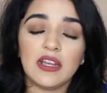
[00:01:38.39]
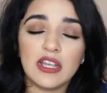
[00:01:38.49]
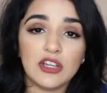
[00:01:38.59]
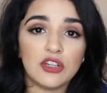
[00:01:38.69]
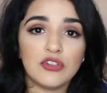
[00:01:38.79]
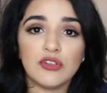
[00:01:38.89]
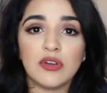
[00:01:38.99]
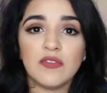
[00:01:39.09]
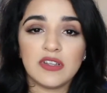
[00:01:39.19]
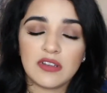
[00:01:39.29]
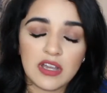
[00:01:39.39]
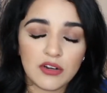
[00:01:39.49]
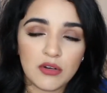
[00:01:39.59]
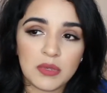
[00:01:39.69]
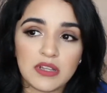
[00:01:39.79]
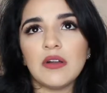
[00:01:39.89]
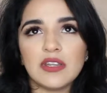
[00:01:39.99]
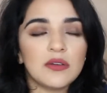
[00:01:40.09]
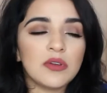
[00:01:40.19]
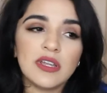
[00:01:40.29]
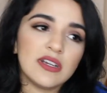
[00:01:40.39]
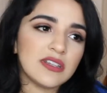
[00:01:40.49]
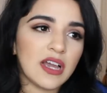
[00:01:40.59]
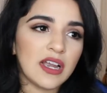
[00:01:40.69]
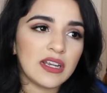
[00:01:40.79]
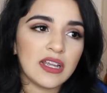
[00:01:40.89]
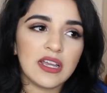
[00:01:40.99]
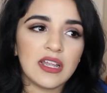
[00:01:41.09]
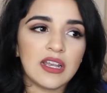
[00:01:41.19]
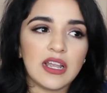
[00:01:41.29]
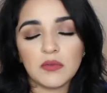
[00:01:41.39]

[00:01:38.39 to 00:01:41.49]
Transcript: he could do Invisalign on me. I was really excited.